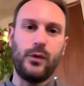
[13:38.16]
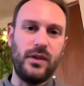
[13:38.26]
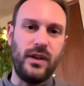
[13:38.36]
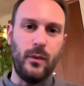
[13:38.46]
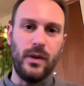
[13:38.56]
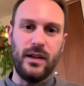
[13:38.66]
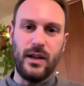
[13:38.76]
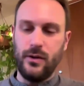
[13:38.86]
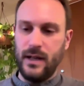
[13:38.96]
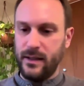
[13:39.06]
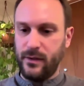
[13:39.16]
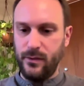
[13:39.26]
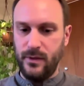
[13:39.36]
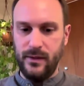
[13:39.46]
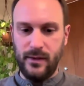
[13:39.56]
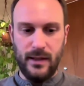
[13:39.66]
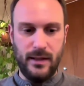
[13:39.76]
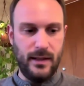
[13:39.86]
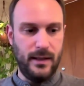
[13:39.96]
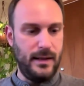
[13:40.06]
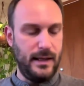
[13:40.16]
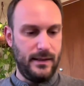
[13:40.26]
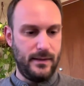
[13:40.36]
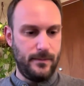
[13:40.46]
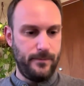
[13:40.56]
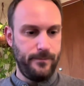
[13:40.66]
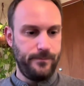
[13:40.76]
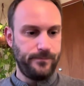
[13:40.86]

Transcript: I was wondering whether it connects to this idea that